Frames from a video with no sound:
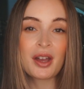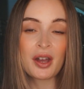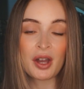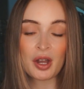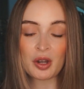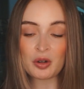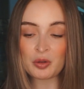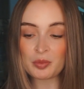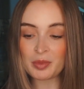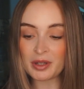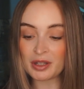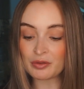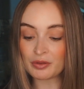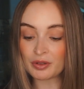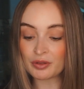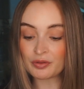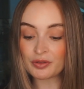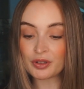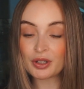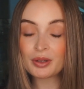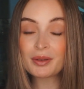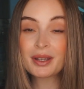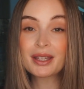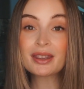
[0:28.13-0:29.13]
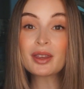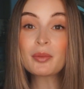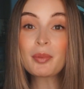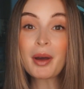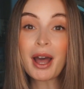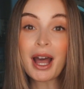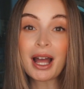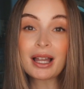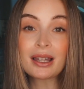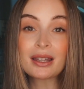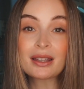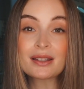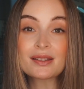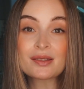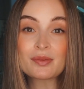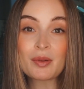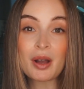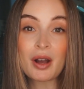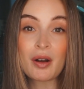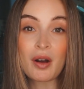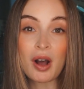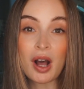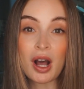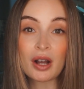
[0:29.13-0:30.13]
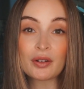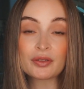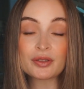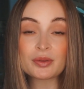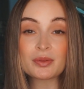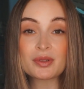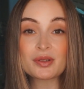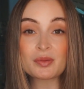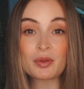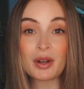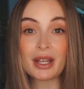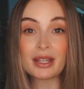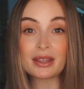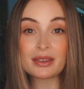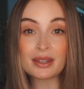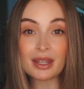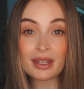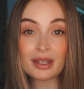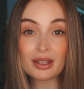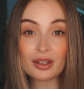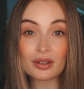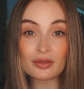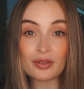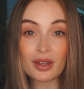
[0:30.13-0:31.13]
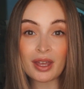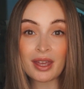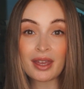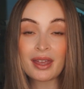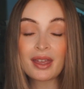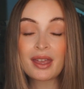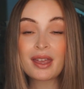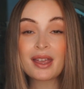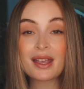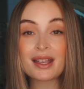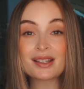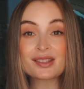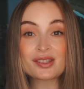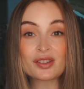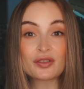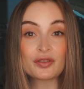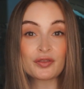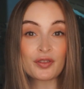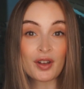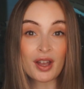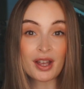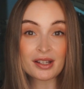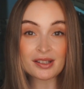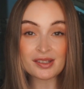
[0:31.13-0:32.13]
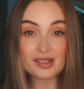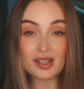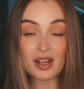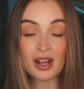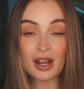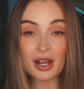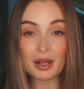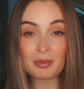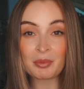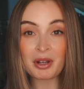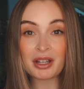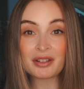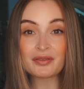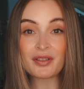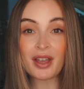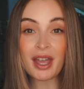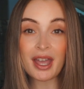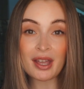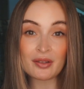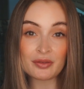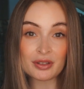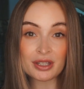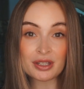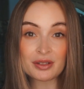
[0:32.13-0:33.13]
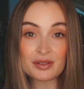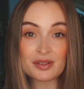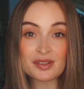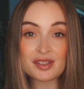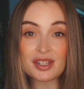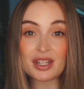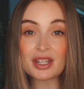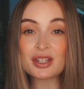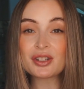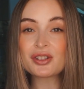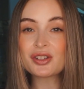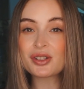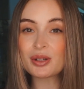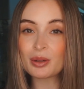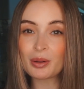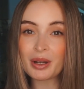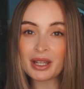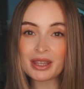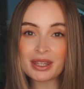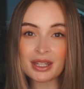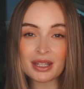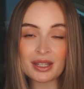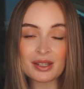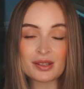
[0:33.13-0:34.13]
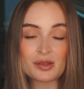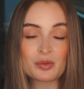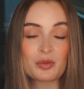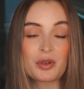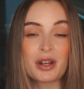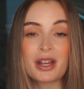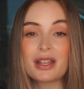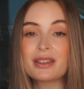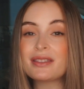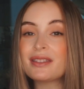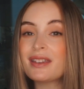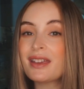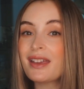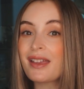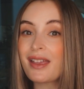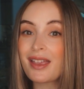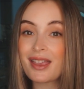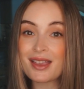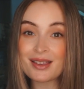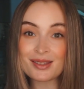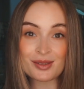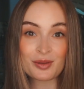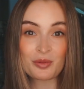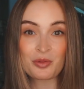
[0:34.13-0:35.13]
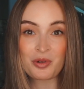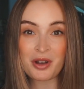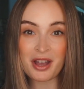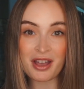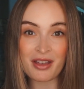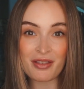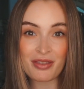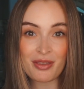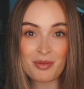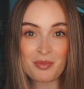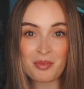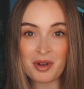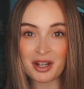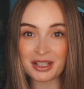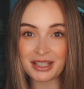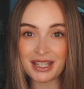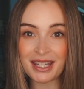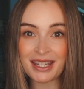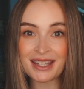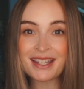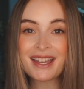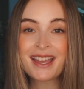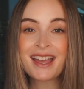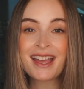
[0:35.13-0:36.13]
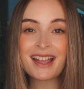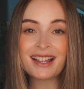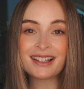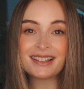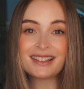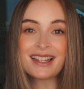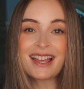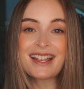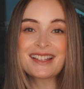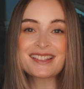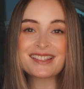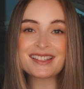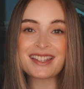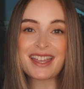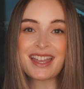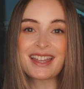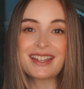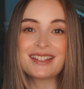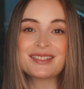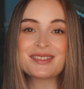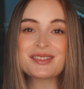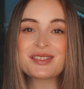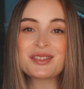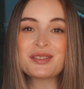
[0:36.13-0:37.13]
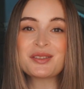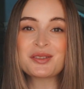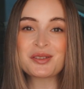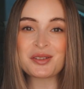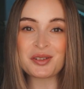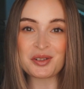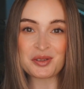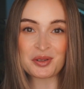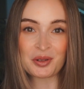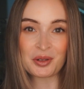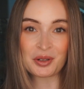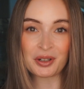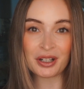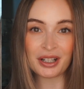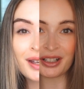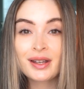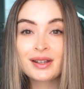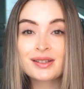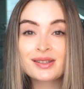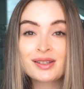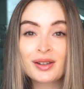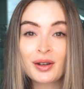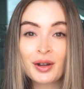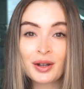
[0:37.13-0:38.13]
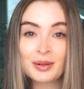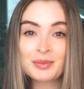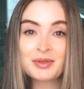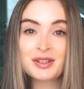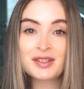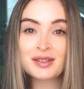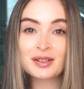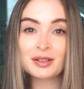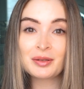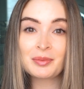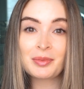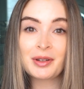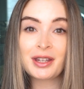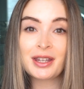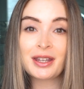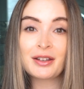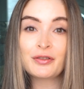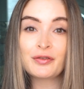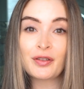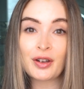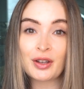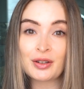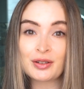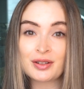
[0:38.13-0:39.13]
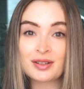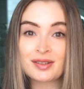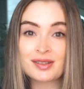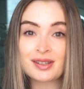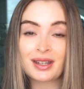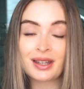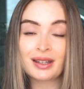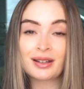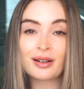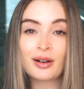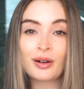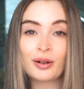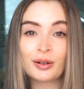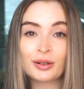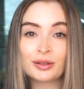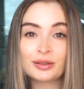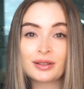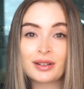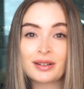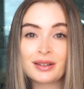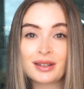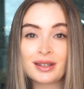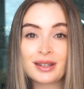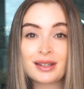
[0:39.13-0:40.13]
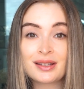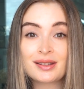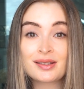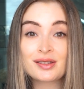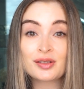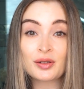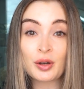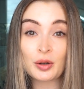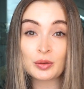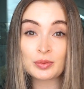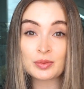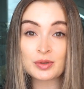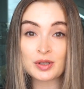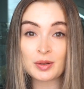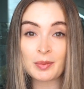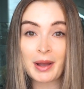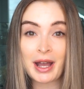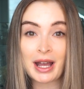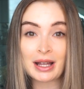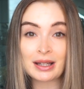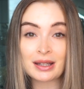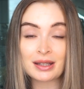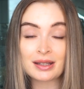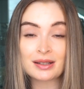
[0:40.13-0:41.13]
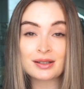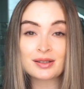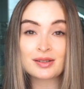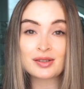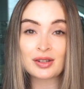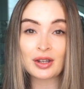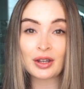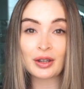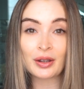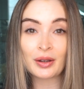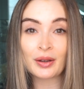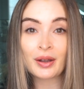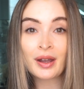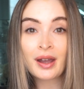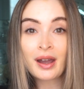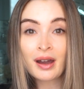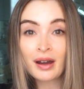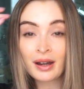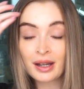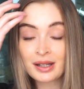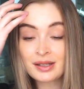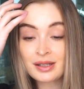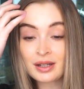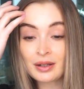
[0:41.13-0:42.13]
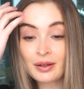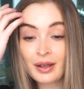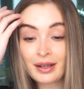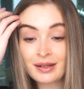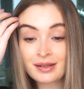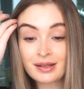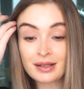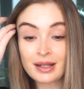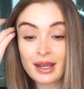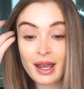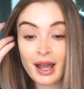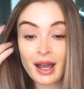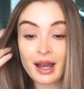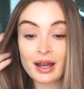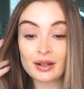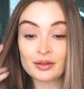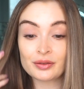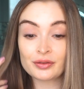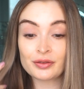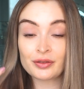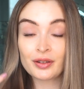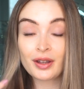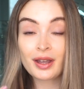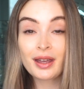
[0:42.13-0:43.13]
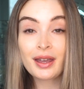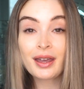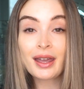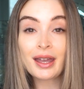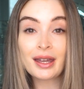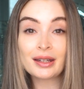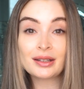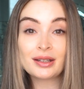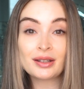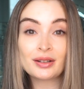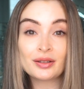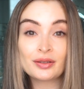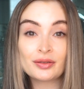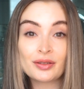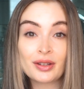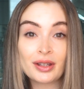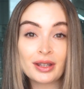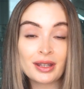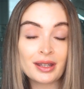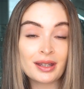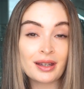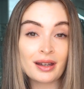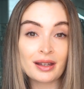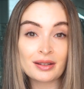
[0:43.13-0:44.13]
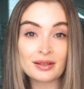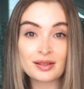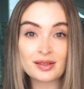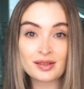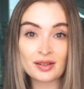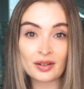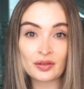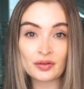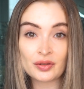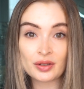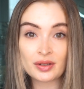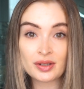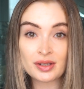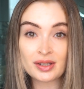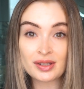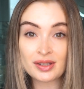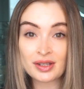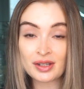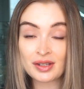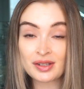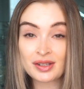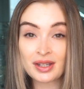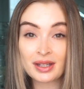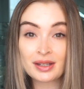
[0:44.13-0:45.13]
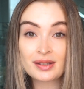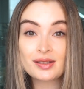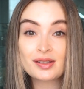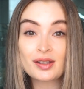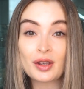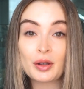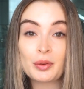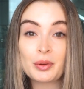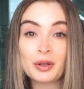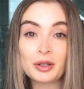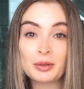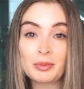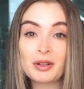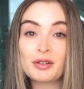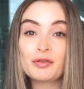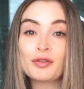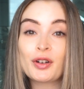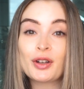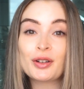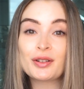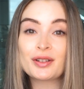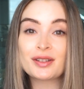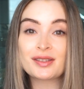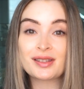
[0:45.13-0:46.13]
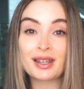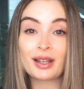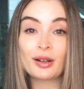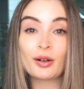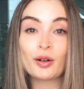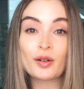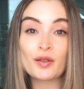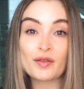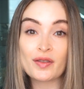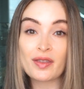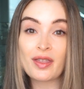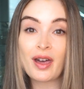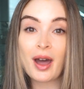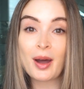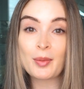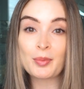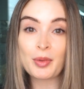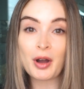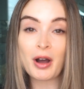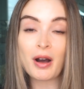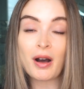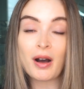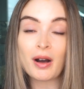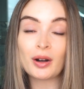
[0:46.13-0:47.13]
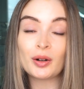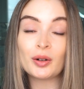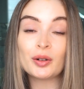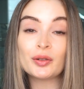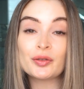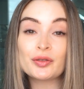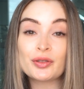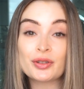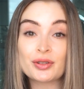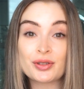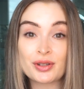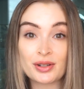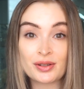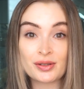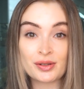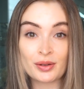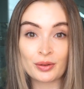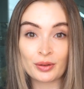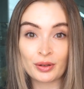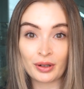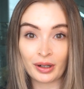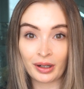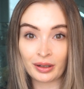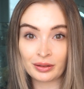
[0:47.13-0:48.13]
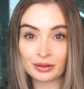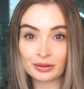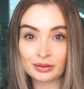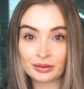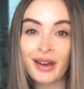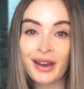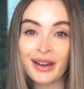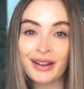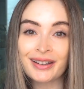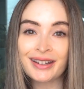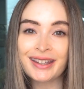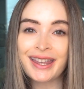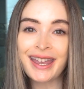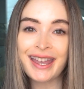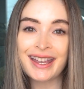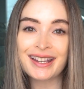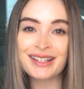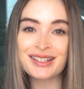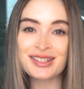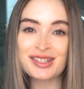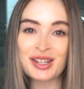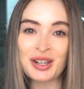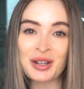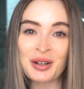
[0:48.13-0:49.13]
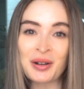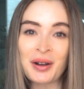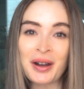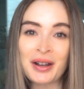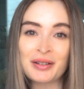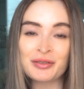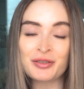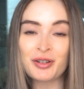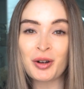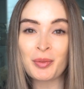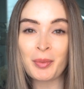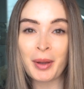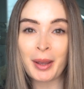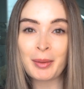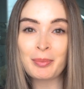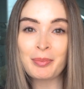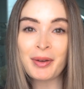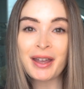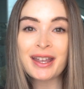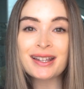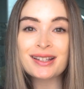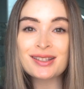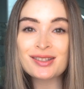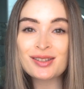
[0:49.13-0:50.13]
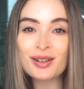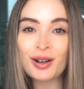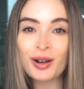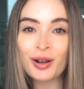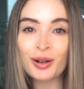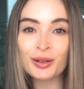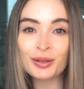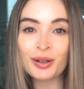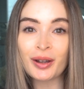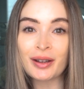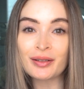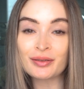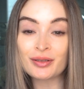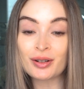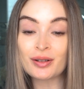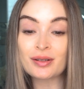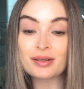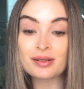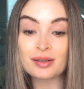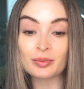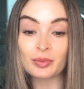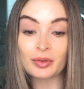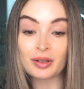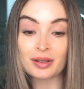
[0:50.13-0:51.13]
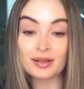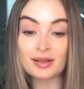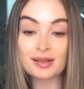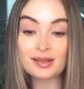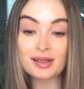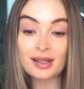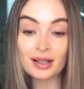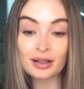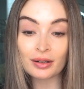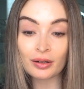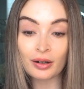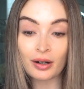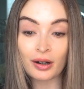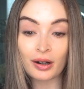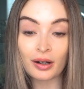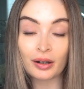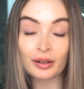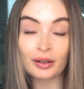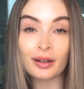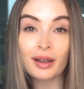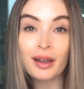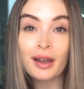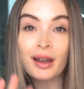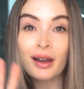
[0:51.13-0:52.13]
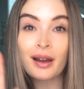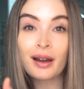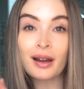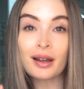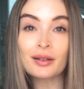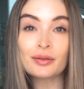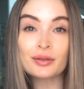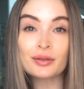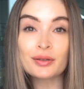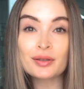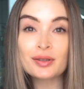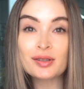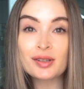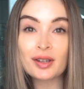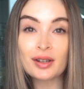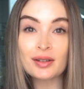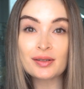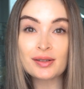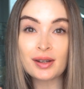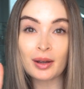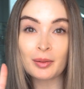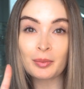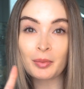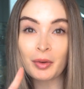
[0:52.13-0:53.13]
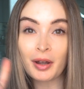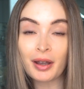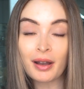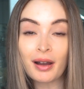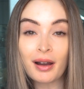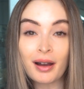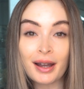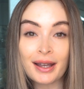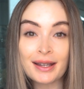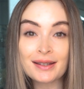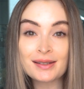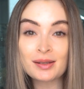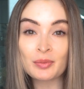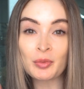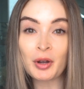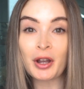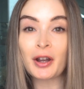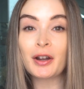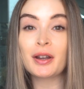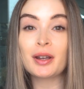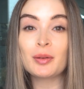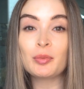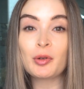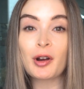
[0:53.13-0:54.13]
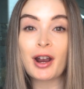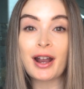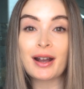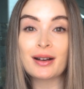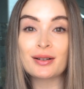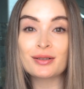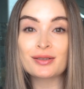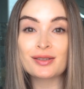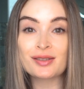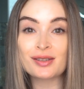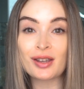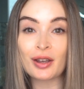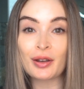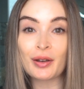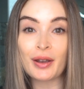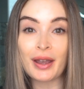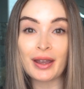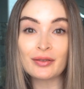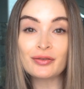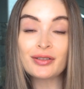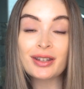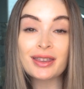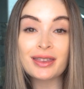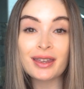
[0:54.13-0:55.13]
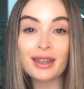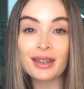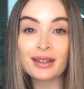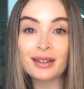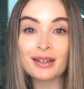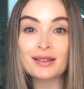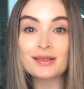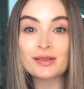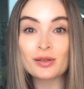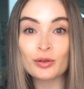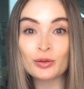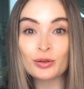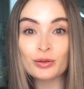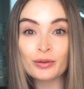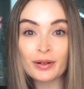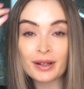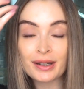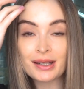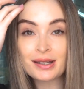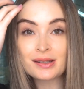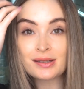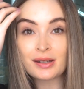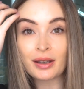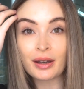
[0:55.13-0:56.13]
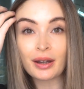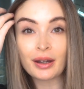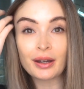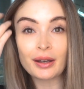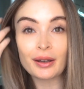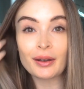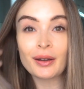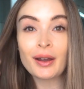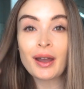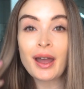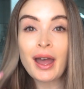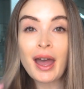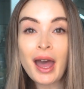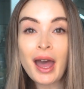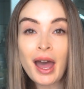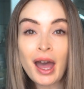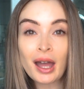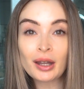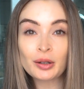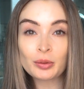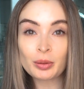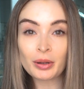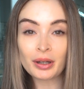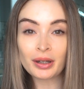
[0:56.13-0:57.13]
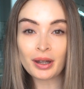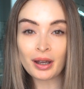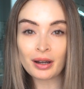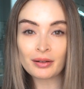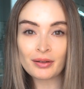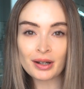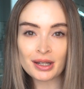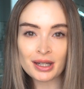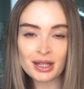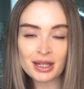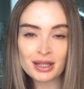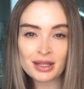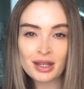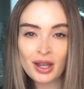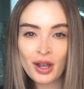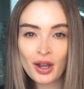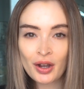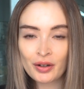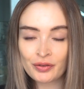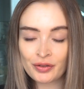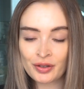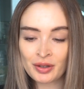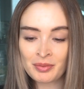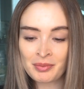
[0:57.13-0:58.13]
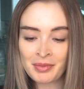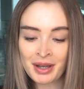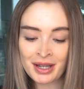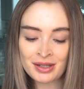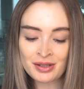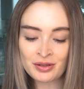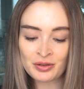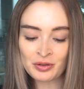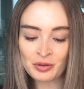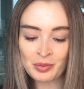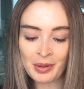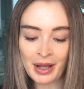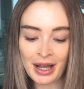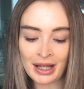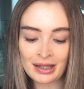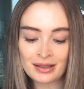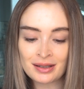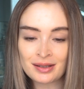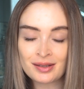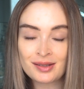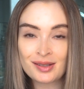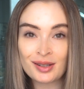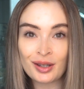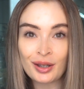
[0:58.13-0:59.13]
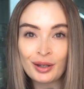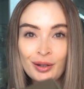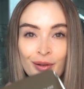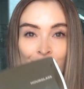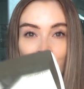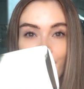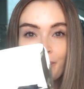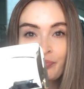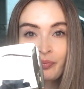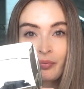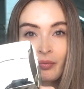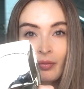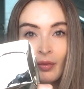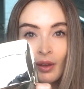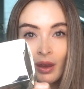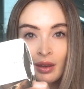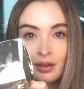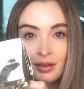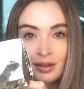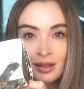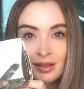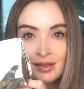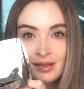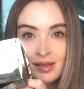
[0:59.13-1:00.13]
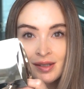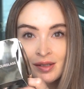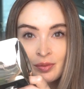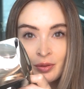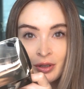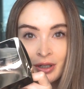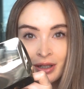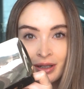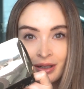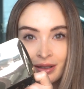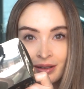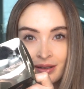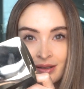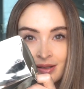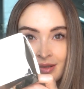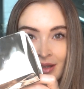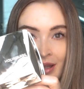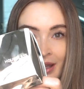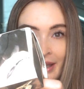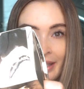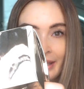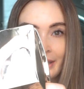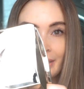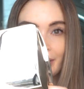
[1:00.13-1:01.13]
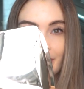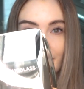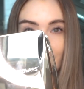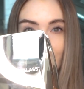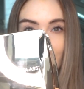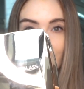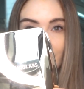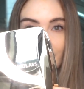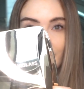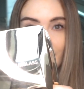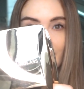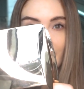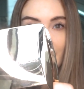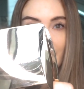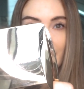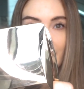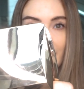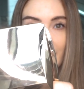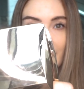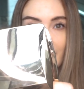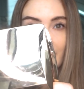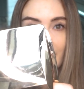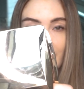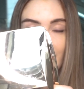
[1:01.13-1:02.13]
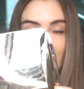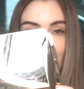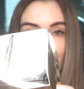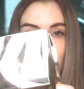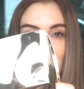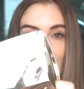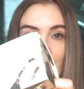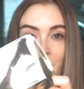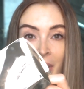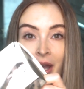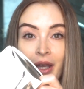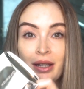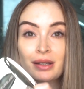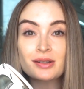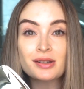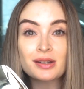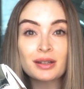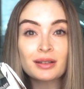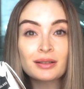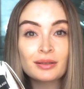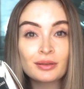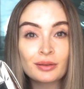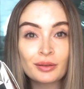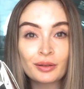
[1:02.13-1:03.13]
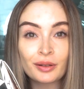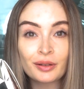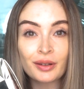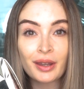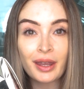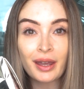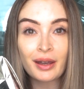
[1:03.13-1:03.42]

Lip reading: I will be reviewing the palette as well afterwards, what I think of it. It's the first time I've ever used it. Do I think it's worth it? Is it worth the money? Let's get into the tutorial. So I'm just going to be focusing on the sculpture palette, so I don't actually have any of the other stuff that she's using, so we're going to be focusing on that part of the tutorial. Okay, so I've got my base on, I've got some concealer on, I've also done my eyes and my eyebrows, so everything is all ready to go, and we're now ready for the magical palette. So this is what it looks like, the packaging on the